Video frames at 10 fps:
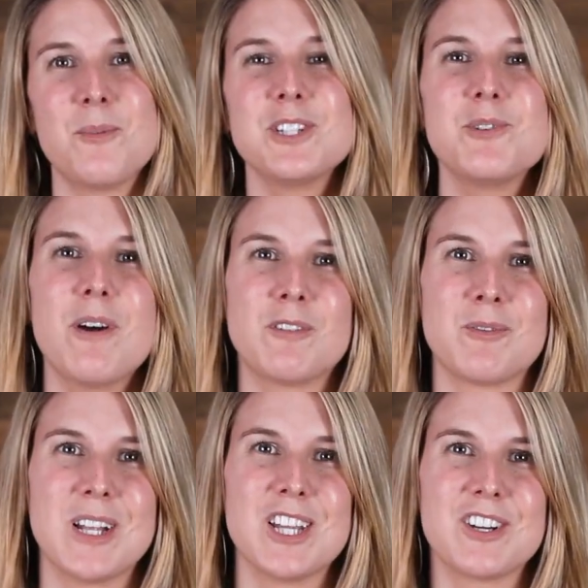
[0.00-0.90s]
Once you have a
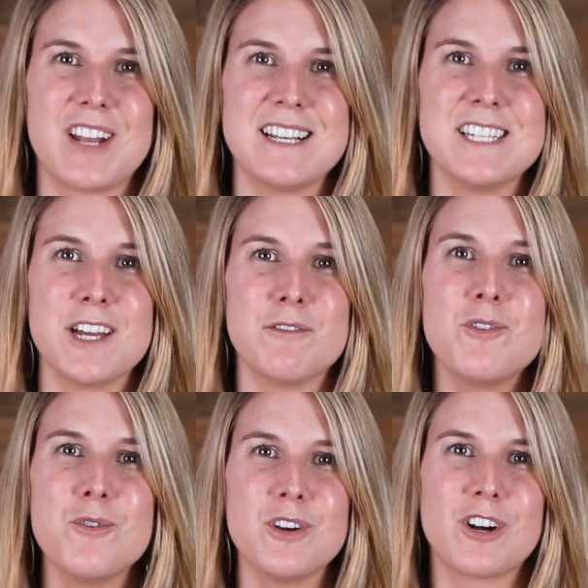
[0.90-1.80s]
really good idea of
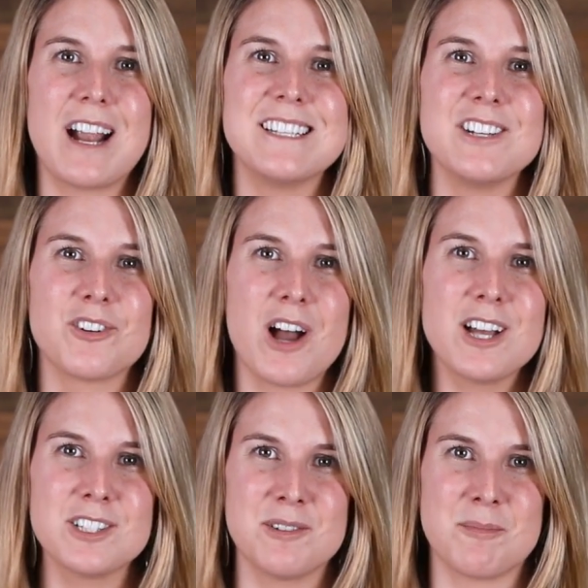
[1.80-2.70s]
who your ideal
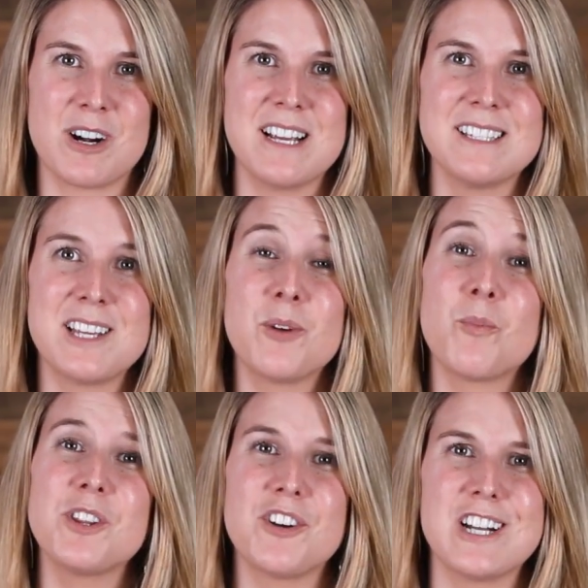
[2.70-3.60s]
customer is and
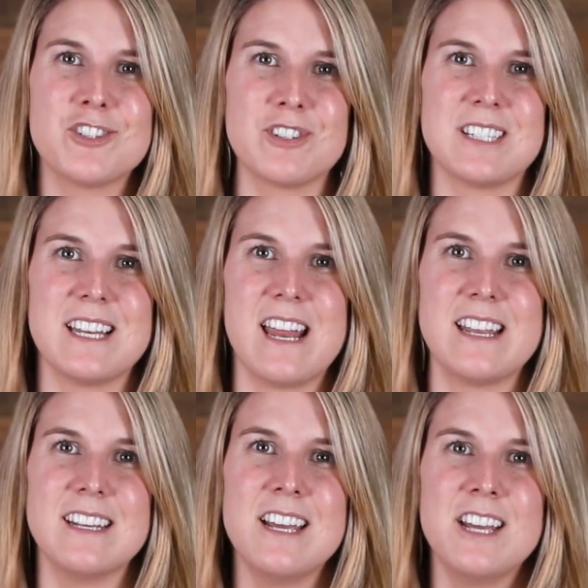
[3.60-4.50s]
what they're interested
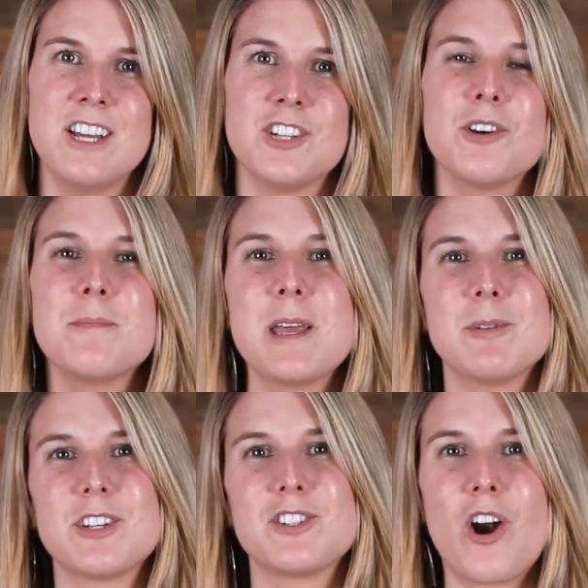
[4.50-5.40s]
in, you'll be
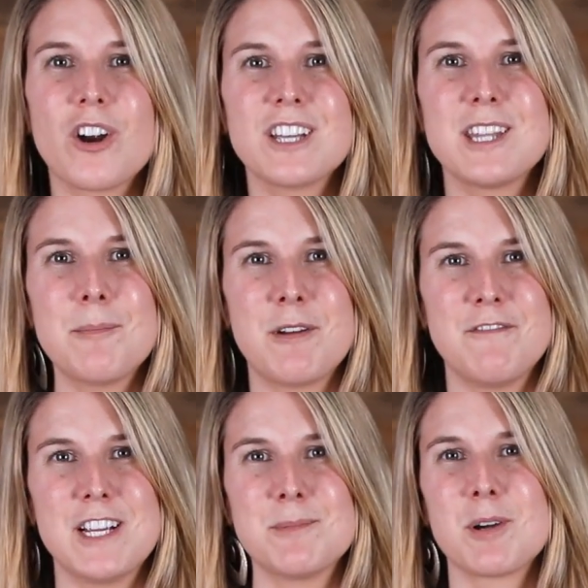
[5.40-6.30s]
able to target them on
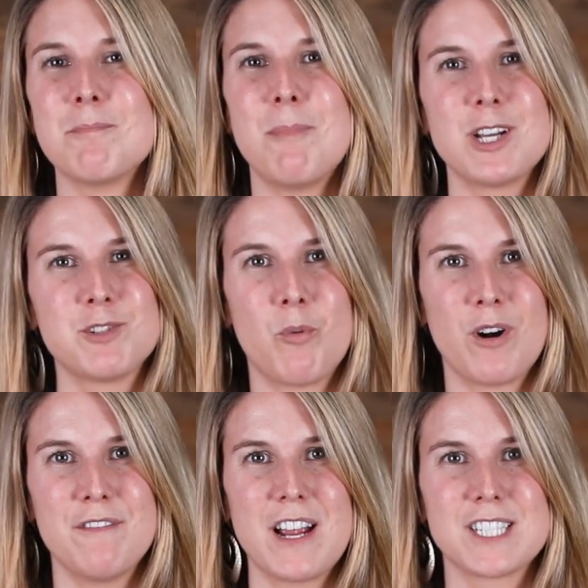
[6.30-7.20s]
Facebook much
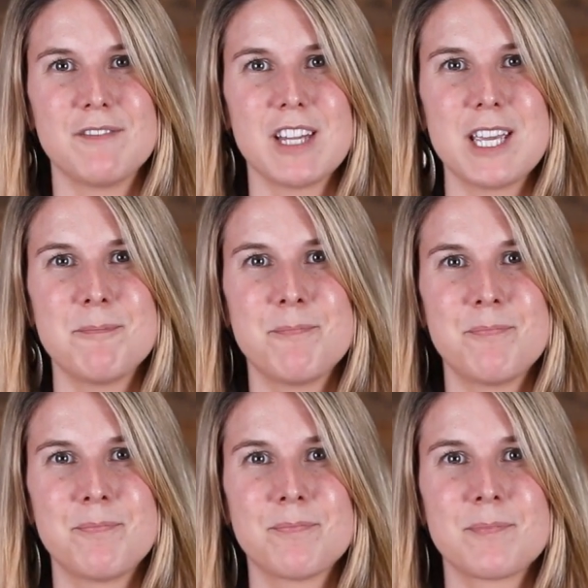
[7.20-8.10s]
more effectively.
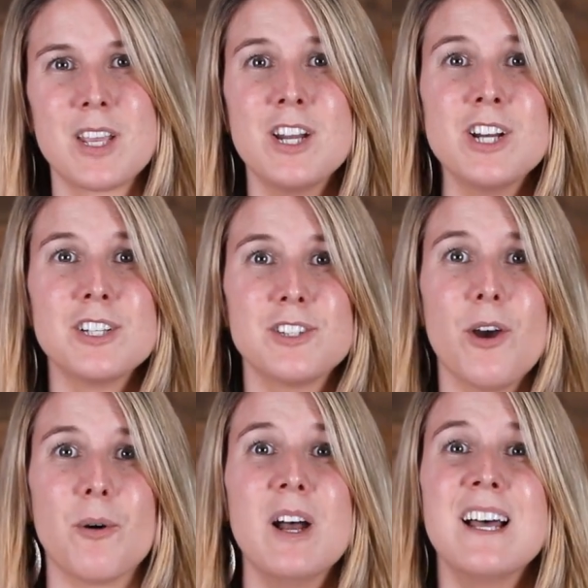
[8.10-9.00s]

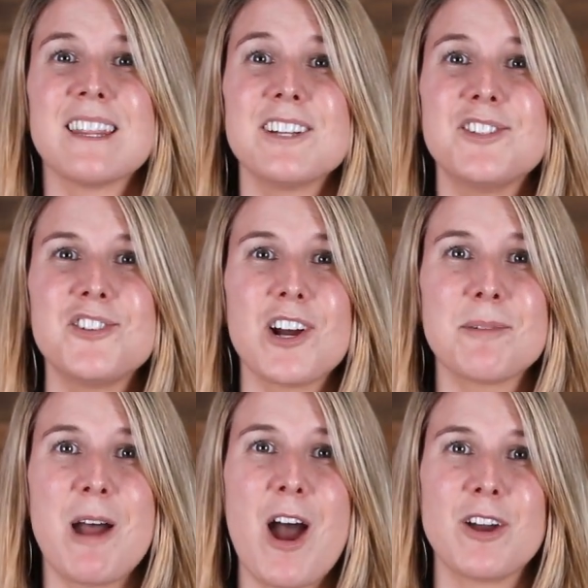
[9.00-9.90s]
So let's talk
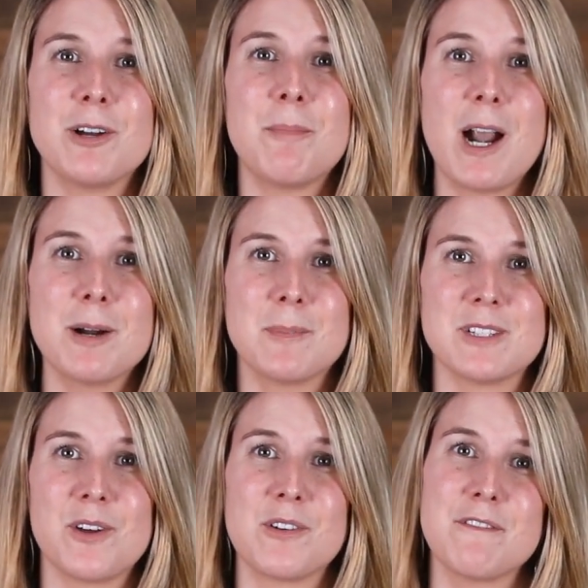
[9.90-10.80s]
about how your buyer
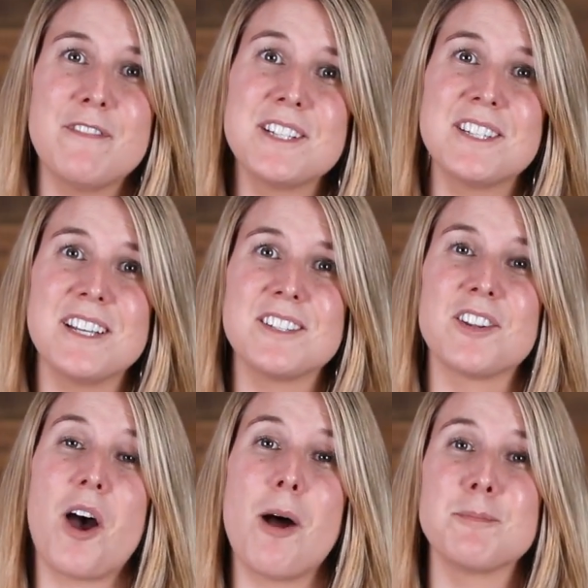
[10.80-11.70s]
persona fits into
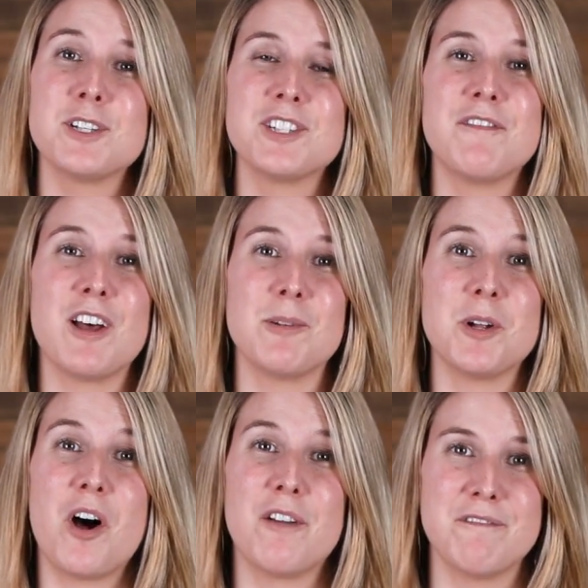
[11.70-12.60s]
the options
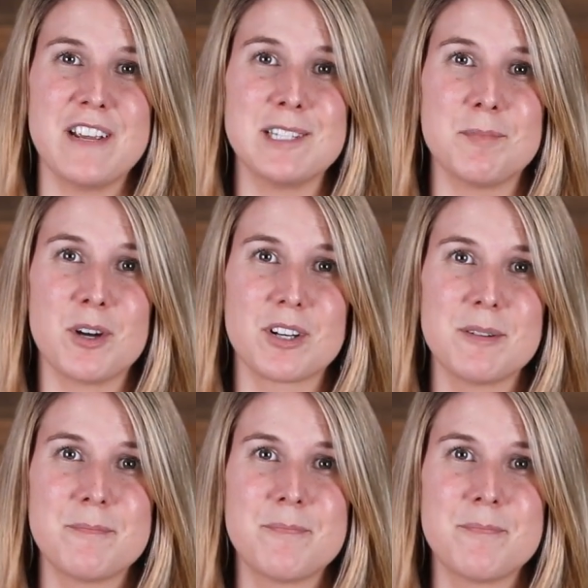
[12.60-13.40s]
available on Facebook.